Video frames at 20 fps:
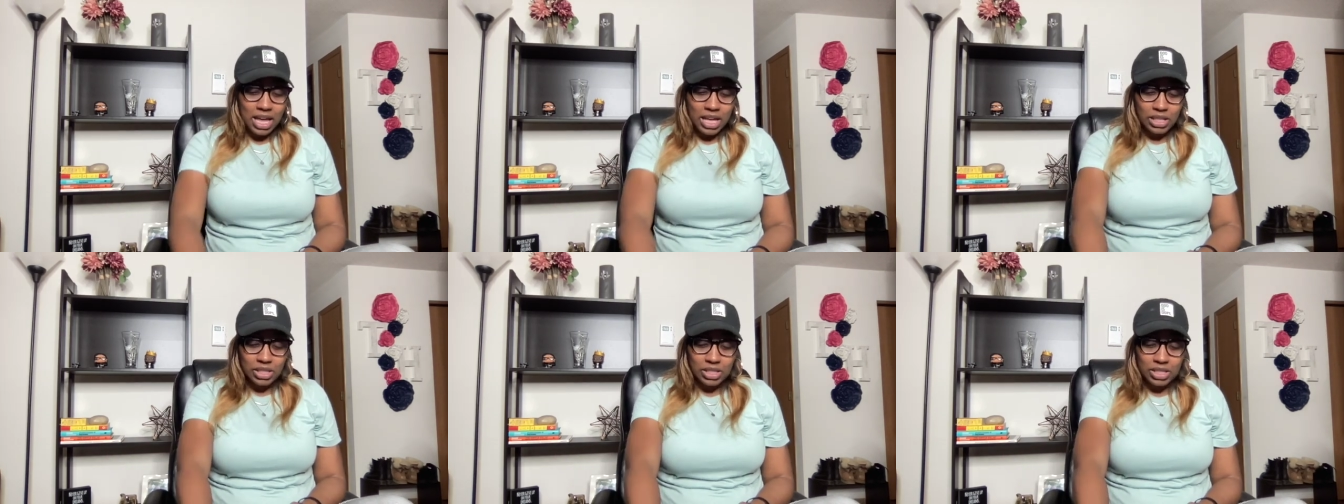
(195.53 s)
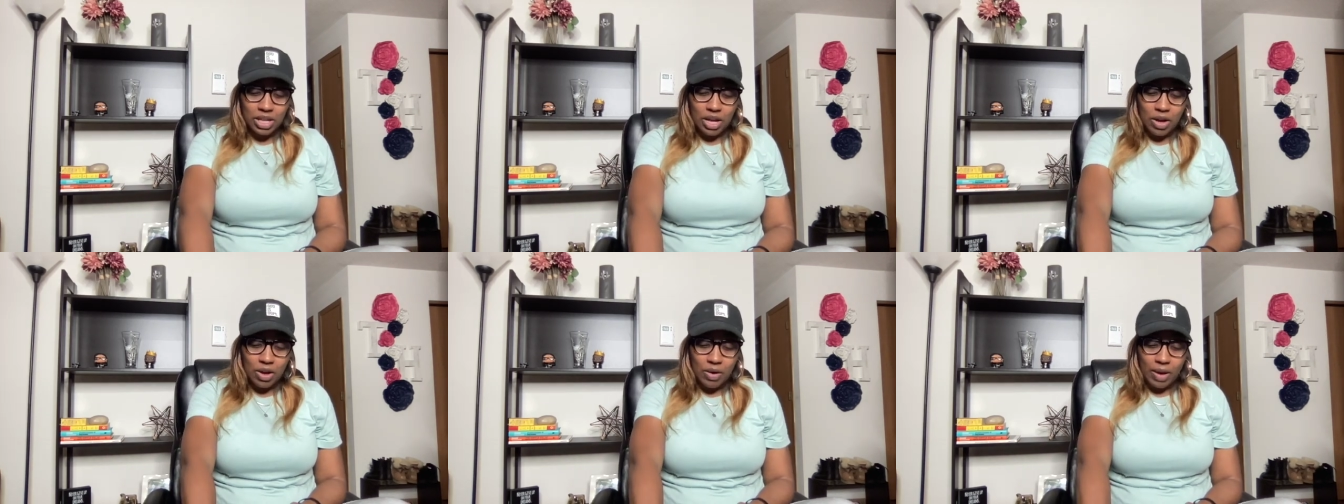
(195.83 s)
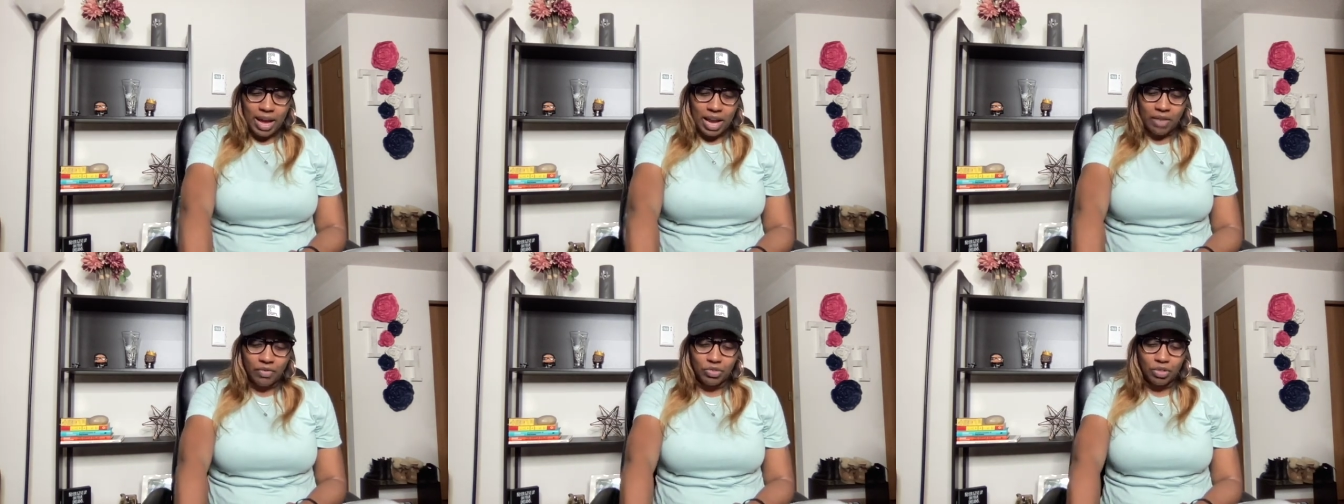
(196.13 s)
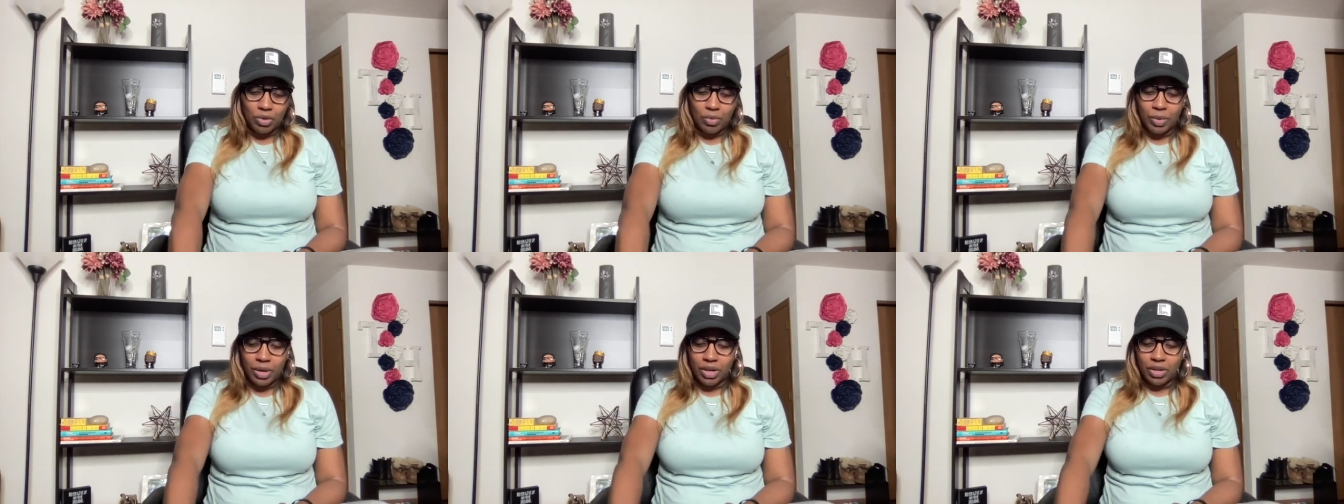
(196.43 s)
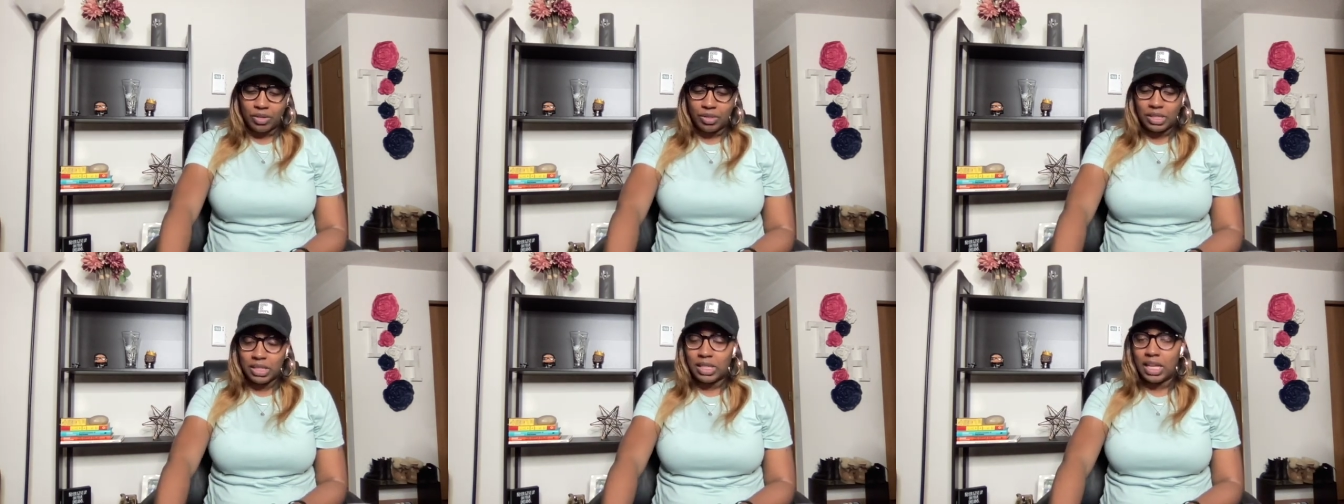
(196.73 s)
So
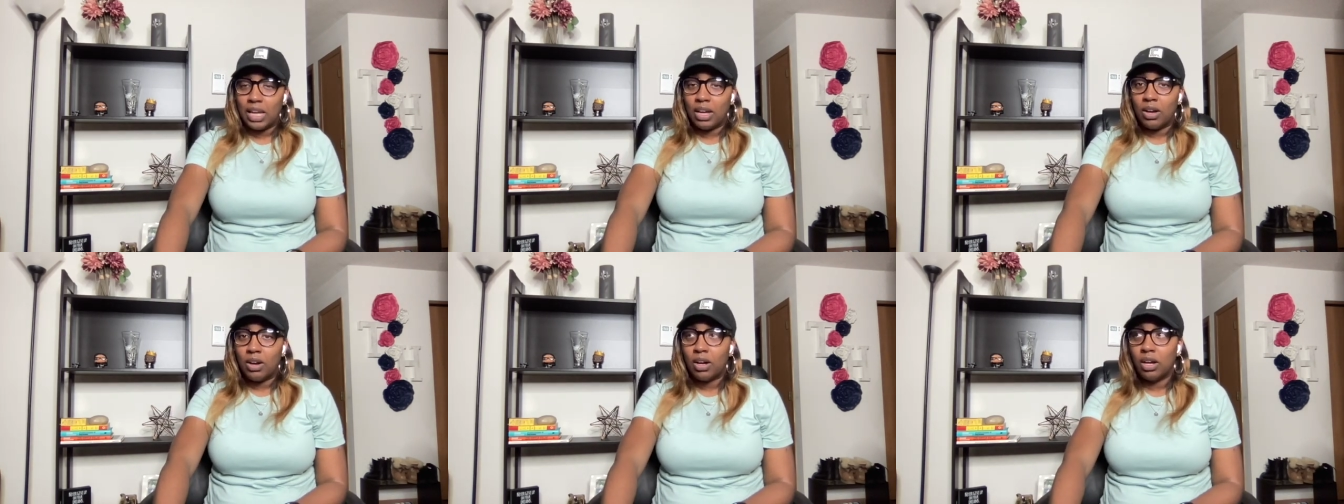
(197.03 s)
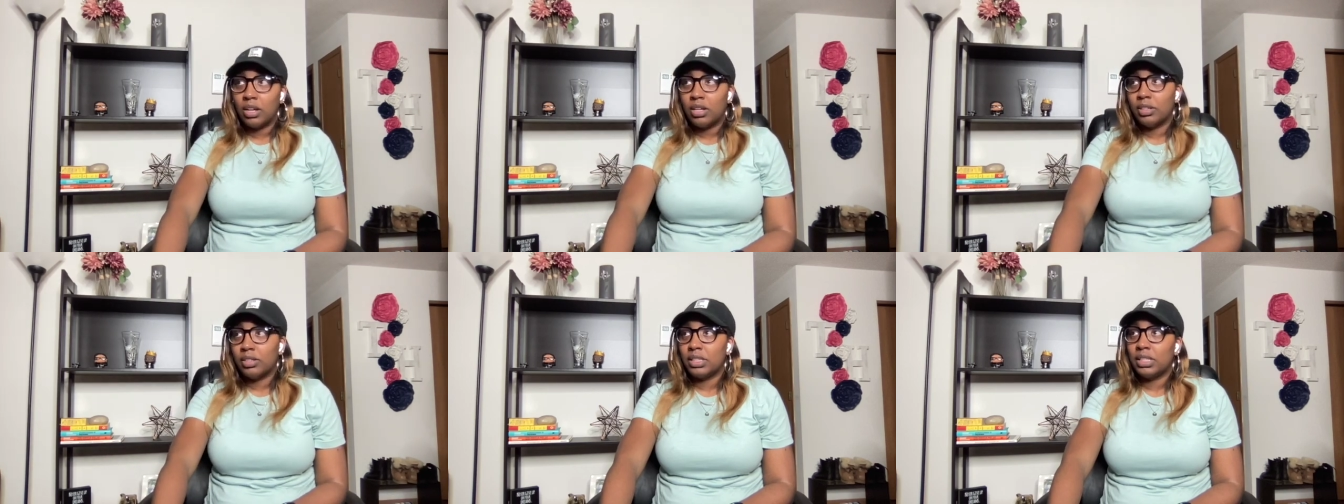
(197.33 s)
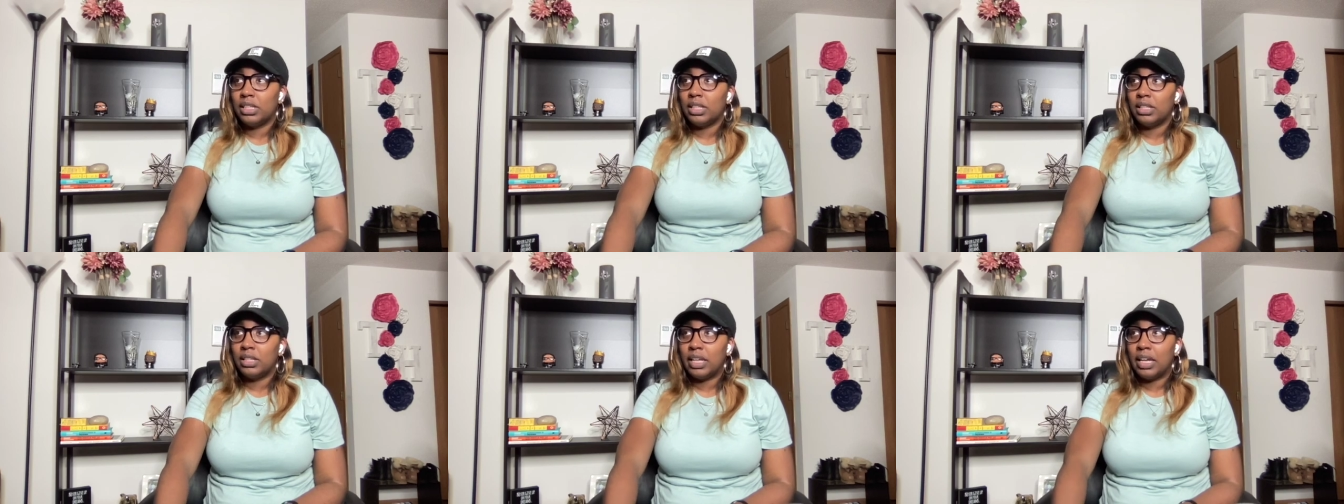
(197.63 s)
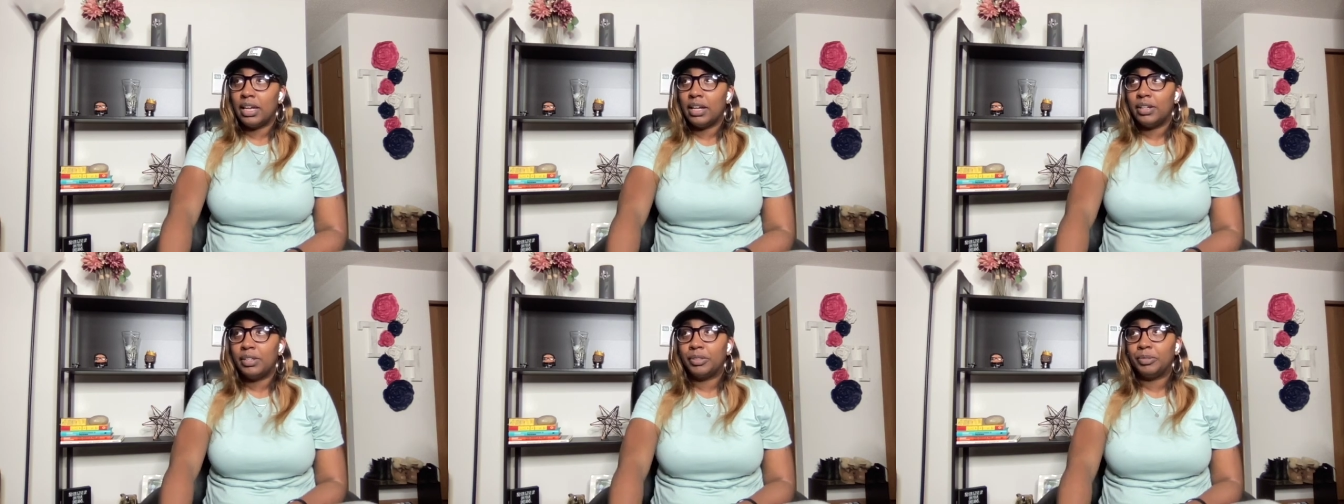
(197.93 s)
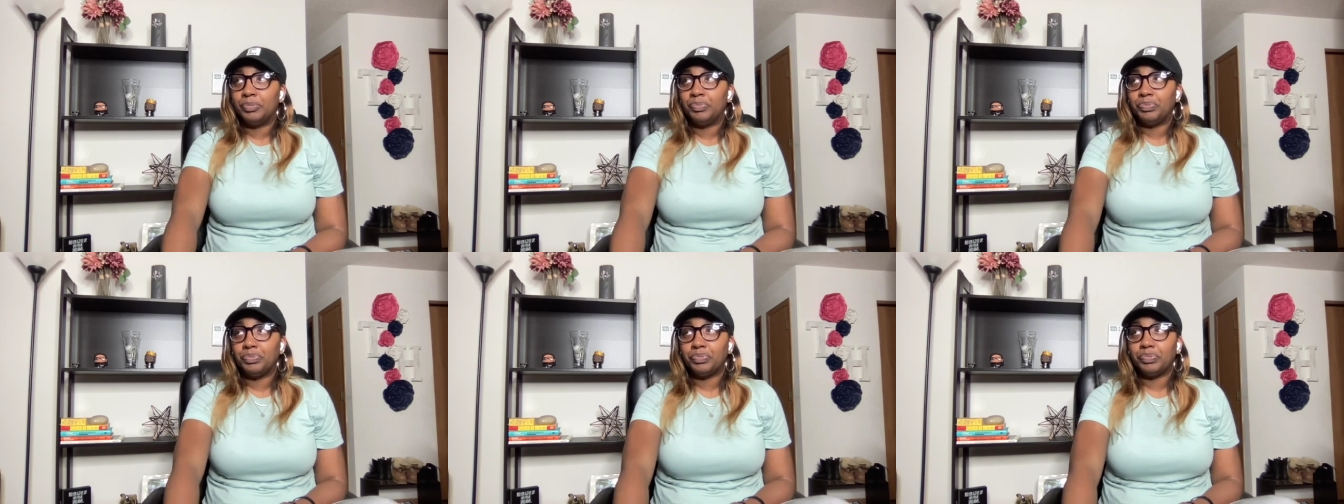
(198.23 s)
afterwards, they all go sit
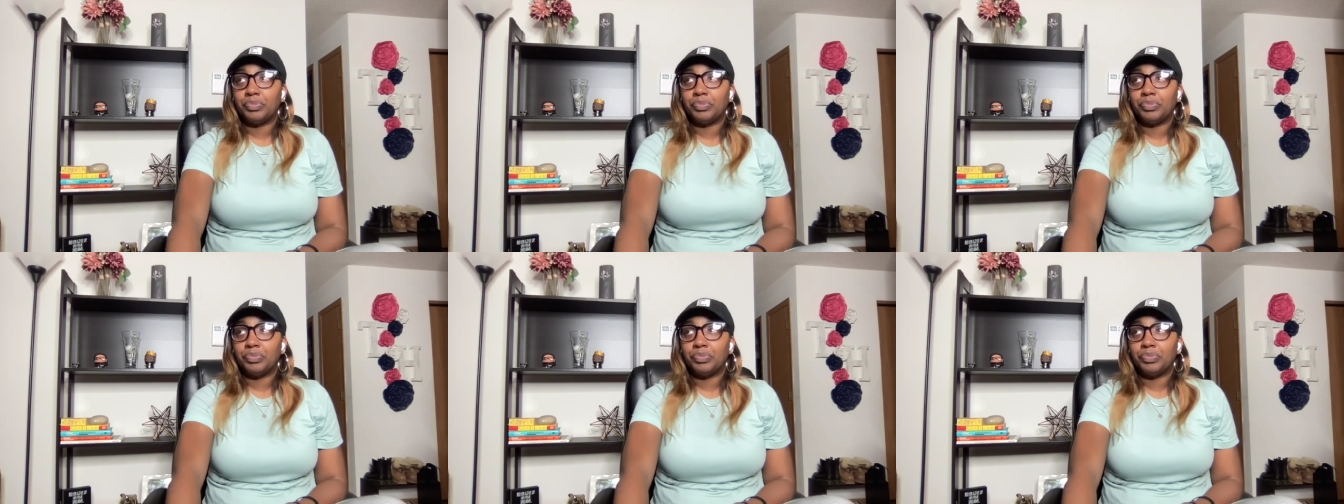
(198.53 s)
down.